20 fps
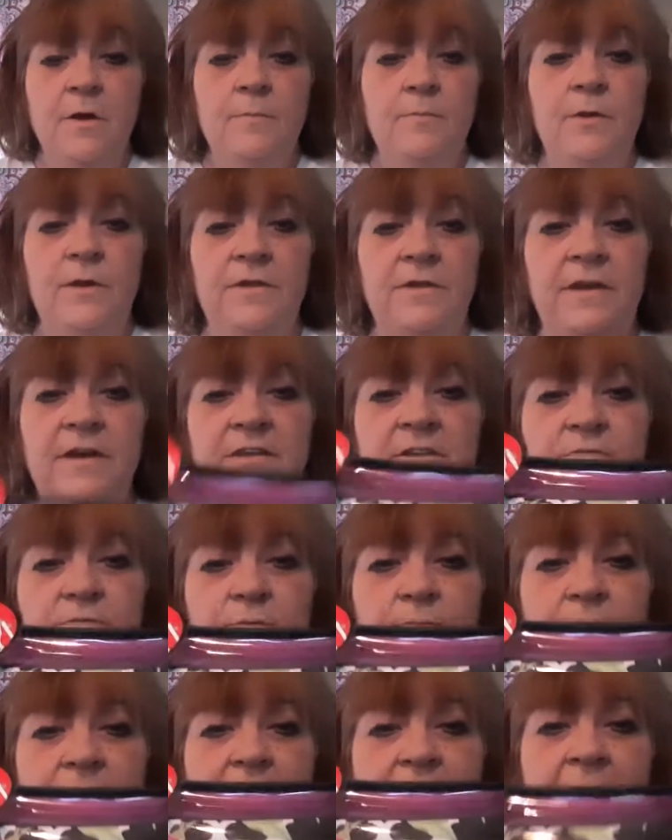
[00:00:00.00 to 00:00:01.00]
But this
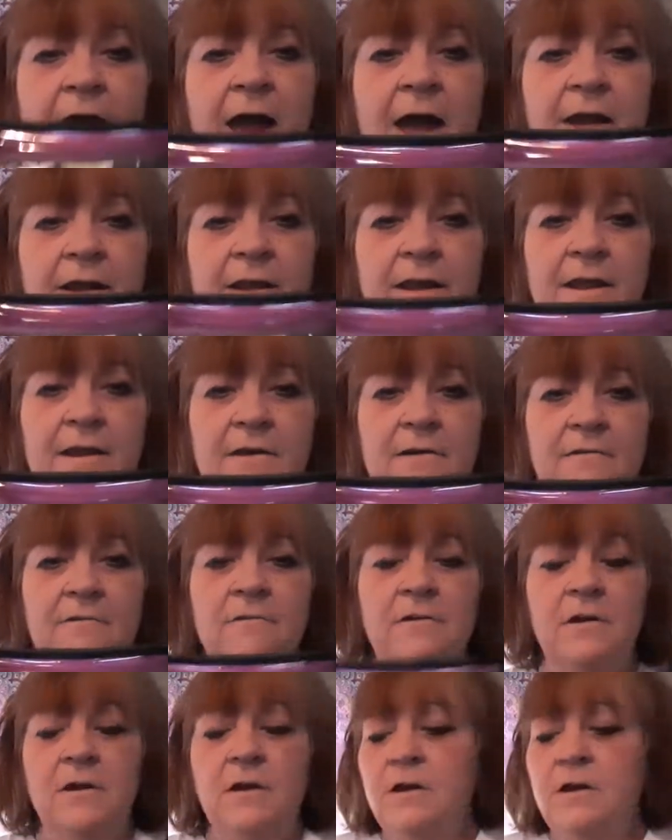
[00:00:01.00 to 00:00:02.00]
would be ideal
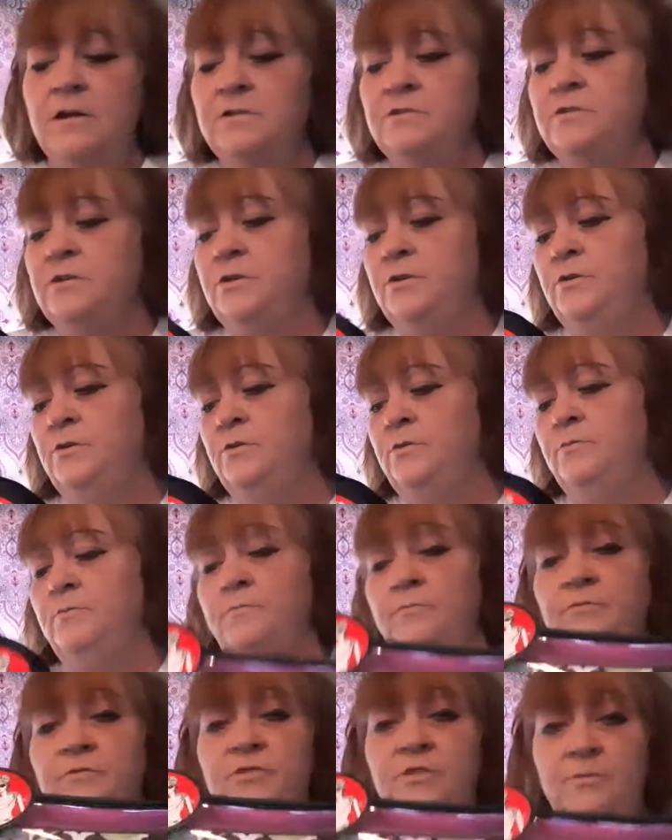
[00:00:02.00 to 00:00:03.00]
to
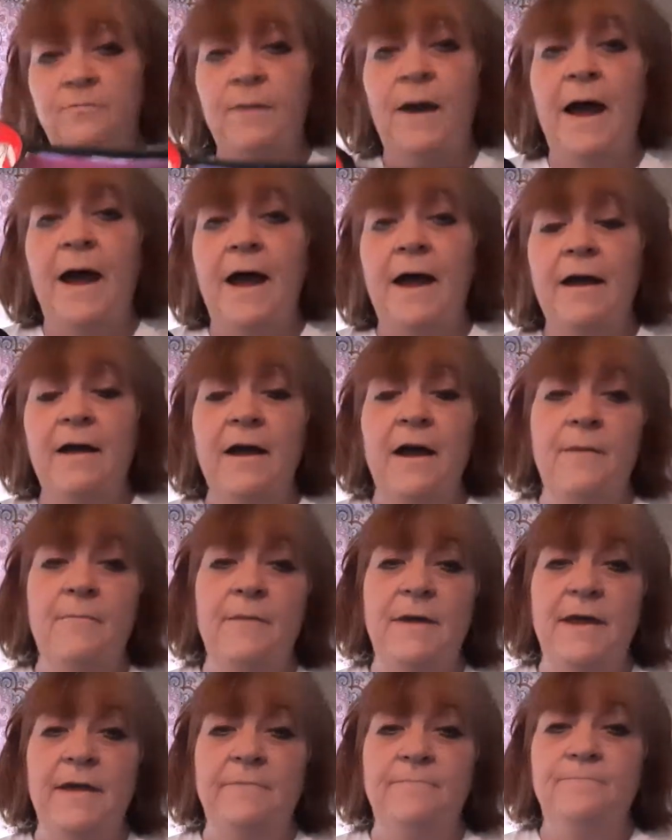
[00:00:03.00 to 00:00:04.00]
to buy. I
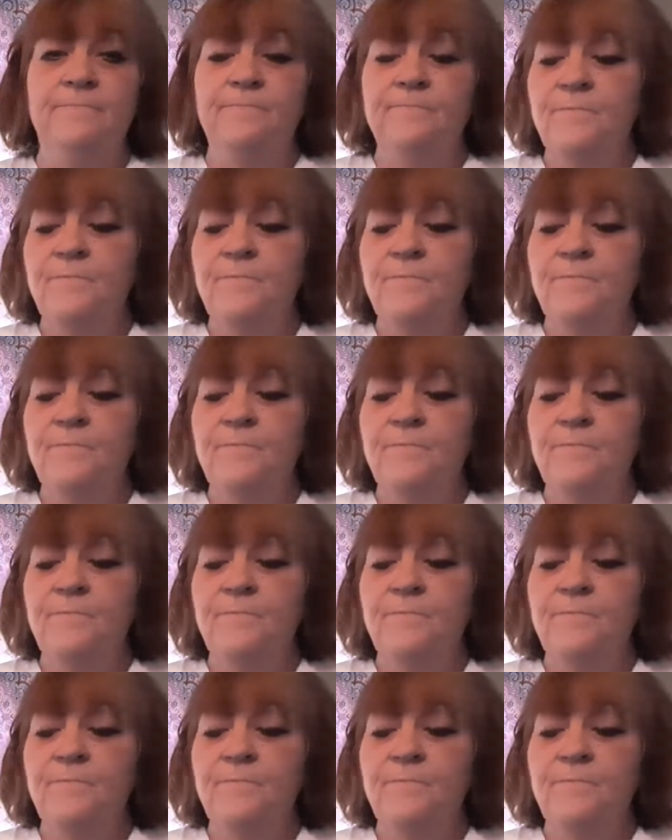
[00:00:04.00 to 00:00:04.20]
mean,